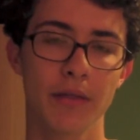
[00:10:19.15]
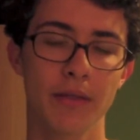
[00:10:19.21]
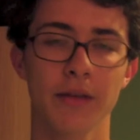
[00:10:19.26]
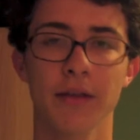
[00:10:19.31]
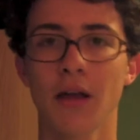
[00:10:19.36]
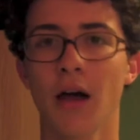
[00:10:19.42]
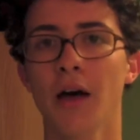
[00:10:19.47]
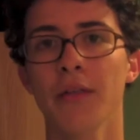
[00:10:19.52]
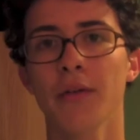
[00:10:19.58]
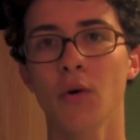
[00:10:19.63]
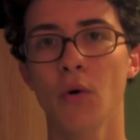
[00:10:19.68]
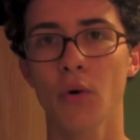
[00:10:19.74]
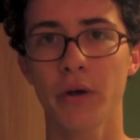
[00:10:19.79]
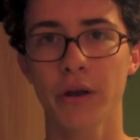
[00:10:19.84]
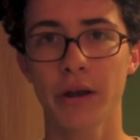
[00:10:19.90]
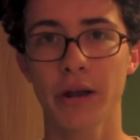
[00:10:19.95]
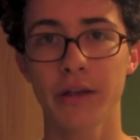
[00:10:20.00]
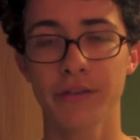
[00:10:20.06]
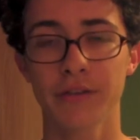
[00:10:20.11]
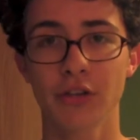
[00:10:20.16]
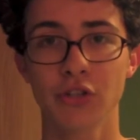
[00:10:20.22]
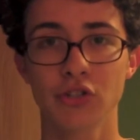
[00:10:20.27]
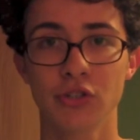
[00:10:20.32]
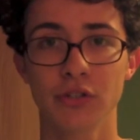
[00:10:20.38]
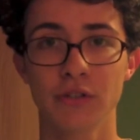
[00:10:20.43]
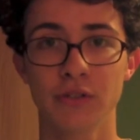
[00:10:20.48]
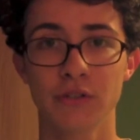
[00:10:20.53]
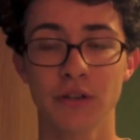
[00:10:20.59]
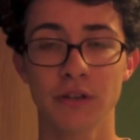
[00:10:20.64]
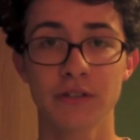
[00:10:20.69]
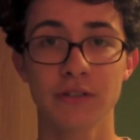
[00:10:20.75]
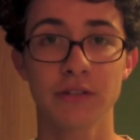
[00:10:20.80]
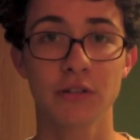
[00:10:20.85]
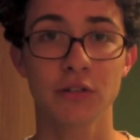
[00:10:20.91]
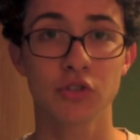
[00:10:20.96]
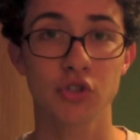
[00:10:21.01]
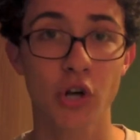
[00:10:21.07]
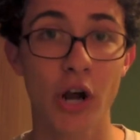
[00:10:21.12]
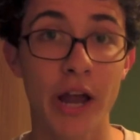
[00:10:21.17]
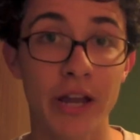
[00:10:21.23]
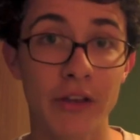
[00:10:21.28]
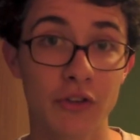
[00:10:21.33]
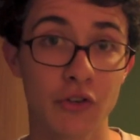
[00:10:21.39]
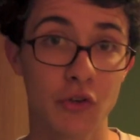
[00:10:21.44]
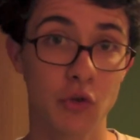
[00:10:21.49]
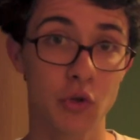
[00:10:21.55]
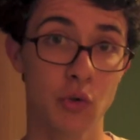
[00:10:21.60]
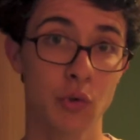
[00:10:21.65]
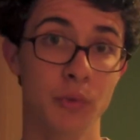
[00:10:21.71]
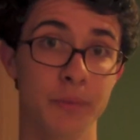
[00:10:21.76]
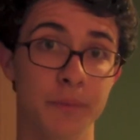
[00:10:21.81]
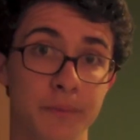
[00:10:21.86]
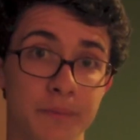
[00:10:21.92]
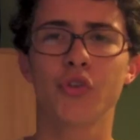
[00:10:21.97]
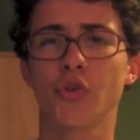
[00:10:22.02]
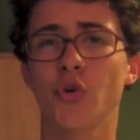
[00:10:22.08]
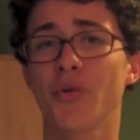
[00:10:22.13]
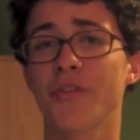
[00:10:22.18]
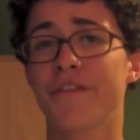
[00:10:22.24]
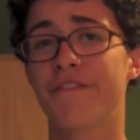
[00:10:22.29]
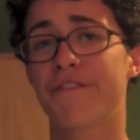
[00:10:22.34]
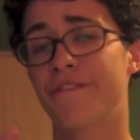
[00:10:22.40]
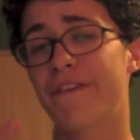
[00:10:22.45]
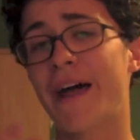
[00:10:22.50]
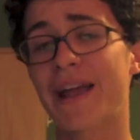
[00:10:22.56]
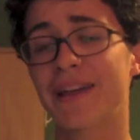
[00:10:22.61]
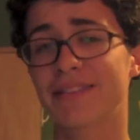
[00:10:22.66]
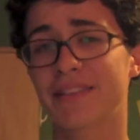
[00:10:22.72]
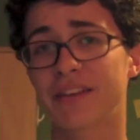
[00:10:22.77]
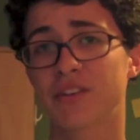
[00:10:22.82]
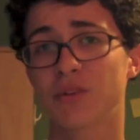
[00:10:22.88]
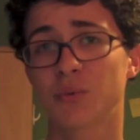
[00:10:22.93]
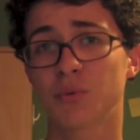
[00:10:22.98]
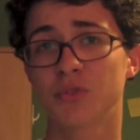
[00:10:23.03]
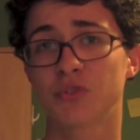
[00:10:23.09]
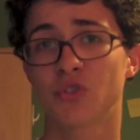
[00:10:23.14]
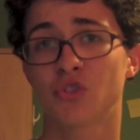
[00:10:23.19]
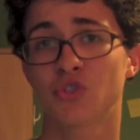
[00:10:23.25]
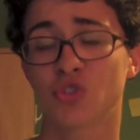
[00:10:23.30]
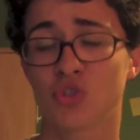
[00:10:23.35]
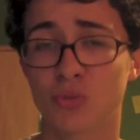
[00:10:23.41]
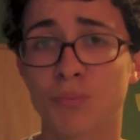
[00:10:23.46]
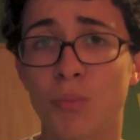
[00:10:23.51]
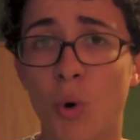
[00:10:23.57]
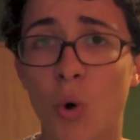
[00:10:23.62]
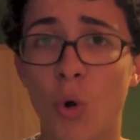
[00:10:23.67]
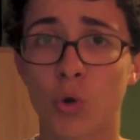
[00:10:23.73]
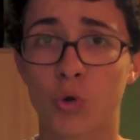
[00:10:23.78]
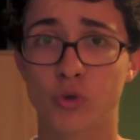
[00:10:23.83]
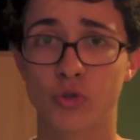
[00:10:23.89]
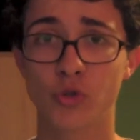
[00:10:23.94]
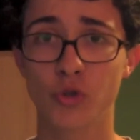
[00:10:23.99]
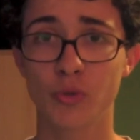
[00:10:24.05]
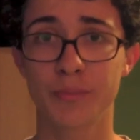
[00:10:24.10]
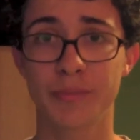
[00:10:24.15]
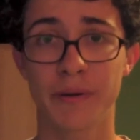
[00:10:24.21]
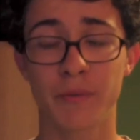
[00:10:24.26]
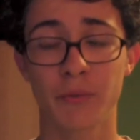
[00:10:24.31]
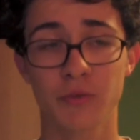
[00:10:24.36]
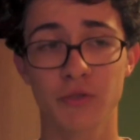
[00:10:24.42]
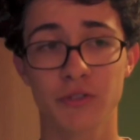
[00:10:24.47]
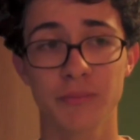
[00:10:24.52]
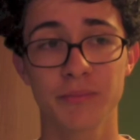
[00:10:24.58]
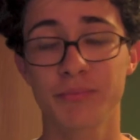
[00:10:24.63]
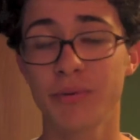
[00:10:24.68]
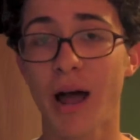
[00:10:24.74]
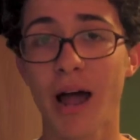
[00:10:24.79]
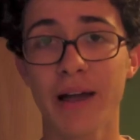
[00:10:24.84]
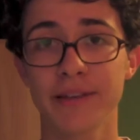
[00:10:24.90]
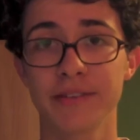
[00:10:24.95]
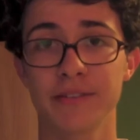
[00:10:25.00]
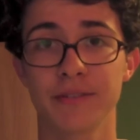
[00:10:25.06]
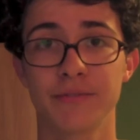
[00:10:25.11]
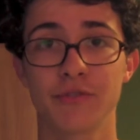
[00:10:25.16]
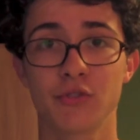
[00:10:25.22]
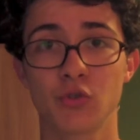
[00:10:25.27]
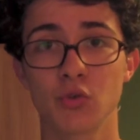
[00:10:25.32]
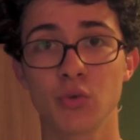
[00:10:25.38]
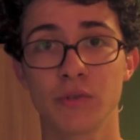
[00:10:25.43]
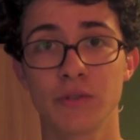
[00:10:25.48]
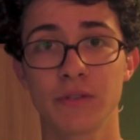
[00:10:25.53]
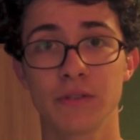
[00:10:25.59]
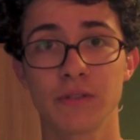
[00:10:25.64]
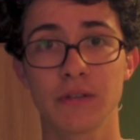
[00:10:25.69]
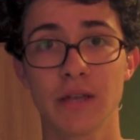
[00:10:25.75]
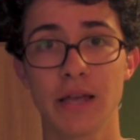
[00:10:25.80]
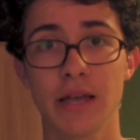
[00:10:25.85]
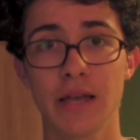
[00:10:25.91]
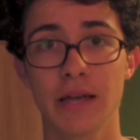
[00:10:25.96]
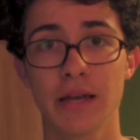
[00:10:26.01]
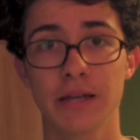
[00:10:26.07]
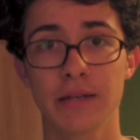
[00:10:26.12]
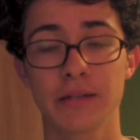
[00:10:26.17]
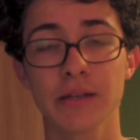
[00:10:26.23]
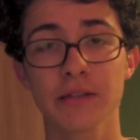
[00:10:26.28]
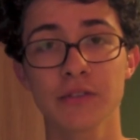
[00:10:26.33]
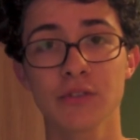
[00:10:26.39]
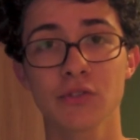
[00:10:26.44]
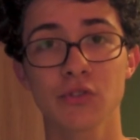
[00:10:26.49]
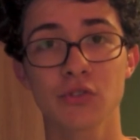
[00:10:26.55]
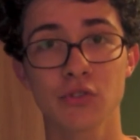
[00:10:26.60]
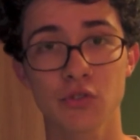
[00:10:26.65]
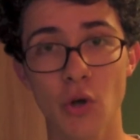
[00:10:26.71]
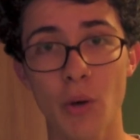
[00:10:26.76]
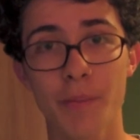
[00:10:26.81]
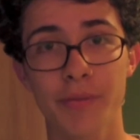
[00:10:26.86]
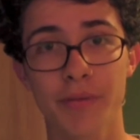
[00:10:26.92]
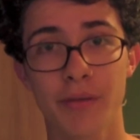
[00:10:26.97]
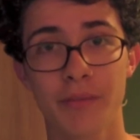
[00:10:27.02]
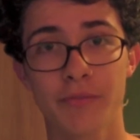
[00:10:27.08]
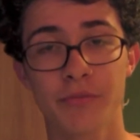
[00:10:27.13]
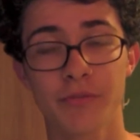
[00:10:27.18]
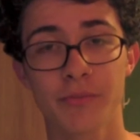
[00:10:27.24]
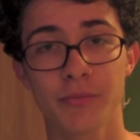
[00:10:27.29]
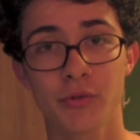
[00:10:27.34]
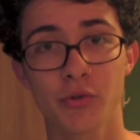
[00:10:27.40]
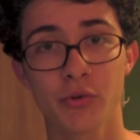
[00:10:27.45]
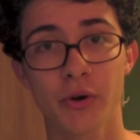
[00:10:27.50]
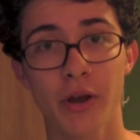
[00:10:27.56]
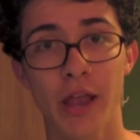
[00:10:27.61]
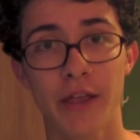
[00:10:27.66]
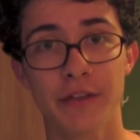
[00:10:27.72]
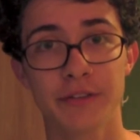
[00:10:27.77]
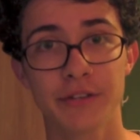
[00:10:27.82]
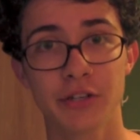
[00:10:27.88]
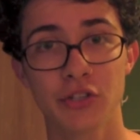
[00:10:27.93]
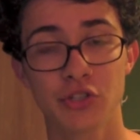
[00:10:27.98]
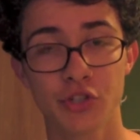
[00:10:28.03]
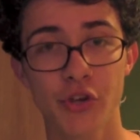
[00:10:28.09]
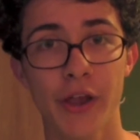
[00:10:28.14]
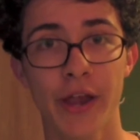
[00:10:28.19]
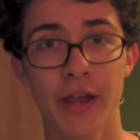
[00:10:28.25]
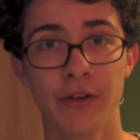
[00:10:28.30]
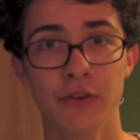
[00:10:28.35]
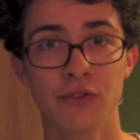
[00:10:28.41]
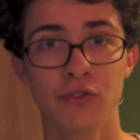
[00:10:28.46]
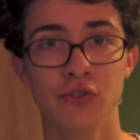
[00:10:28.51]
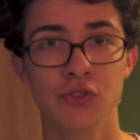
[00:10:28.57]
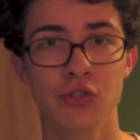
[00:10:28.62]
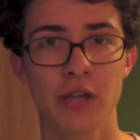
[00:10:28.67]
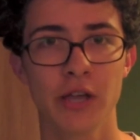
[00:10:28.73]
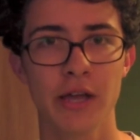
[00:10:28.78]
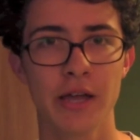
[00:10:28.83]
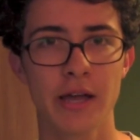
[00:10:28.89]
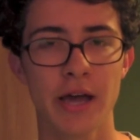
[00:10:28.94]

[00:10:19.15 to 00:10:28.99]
that other organizations are still trying to do. So the fact that it was a small group and was comprised of students doesn't stop them from creating change.